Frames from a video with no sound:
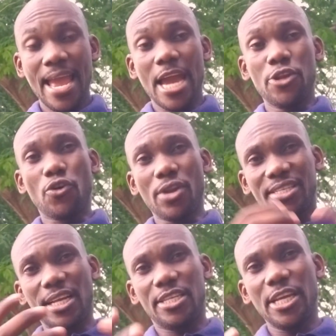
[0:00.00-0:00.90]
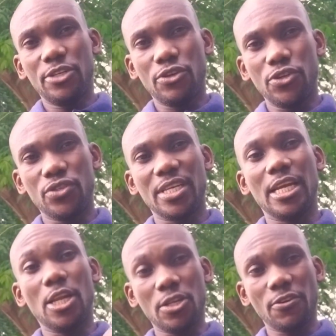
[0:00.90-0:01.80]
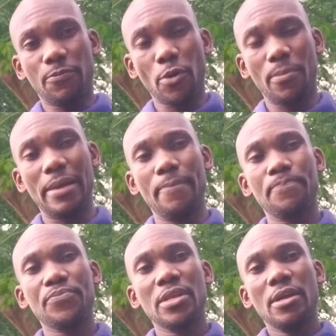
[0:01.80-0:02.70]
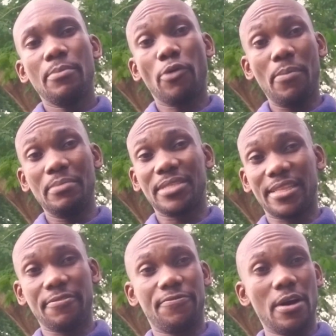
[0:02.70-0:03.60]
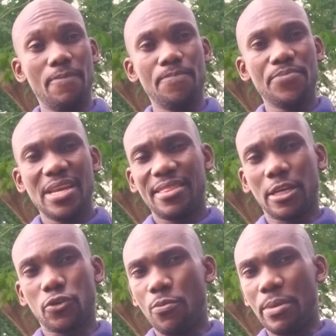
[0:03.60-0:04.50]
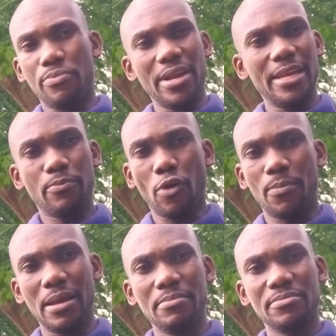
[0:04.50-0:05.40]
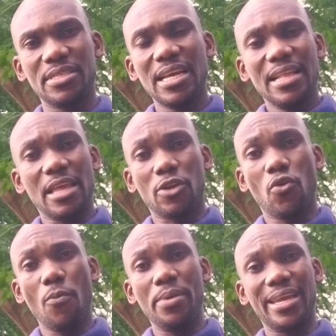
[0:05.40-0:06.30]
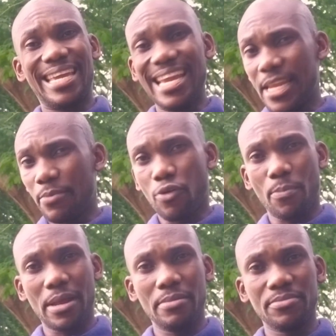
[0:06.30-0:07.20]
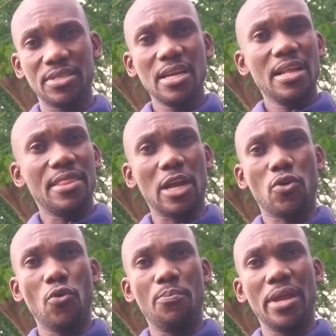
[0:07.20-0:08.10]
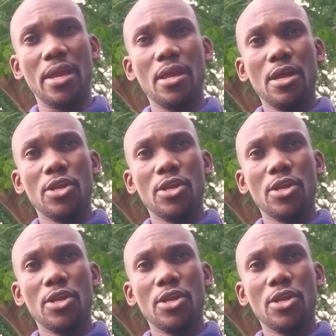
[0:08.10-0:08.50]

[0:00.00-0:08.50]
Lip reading: And you're going to start introducing a lot of problems at the farm. That could be breeding problems, that could be kidding problems, that could be,